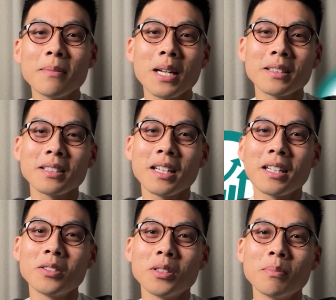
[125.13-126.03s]
the impact it
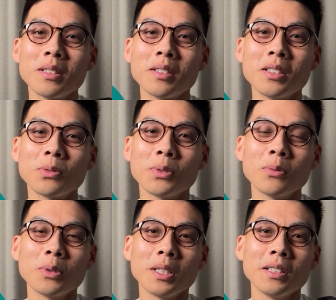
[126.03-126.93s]
had on the business
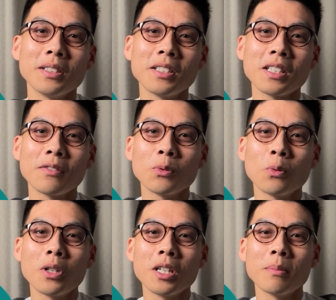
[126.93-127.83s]
when we didn't have to
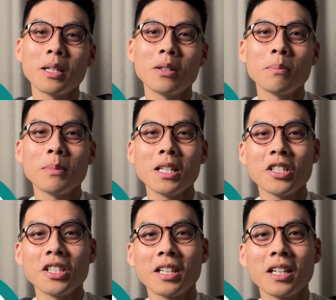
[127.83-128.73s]
worry about
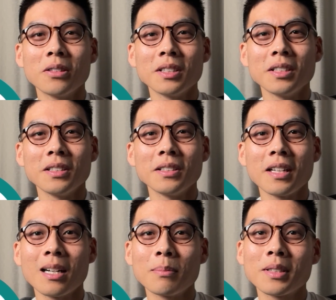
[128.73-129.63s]
managing how the
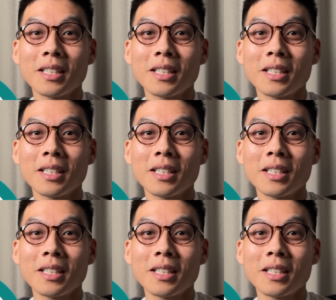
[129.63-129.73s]
app